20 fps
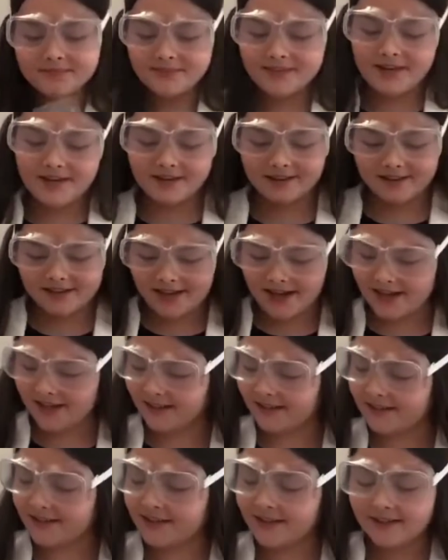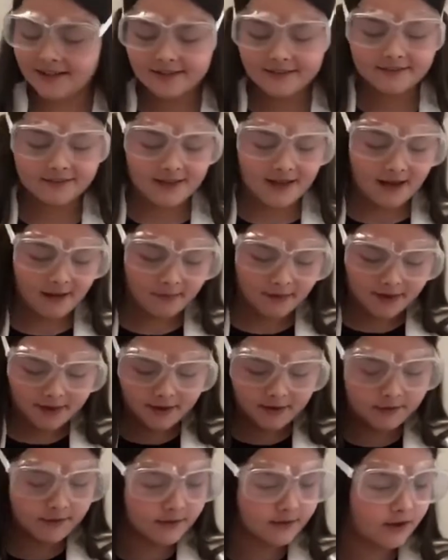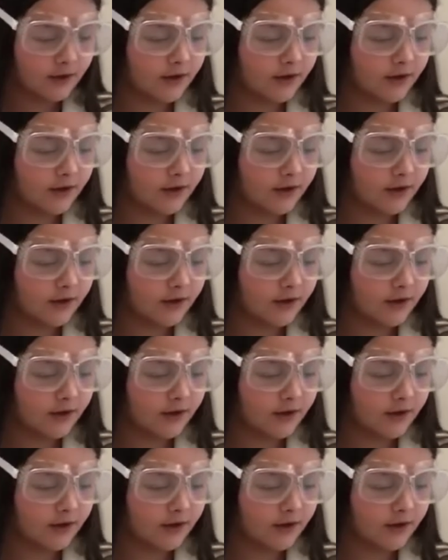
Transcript: Okay, now we're going to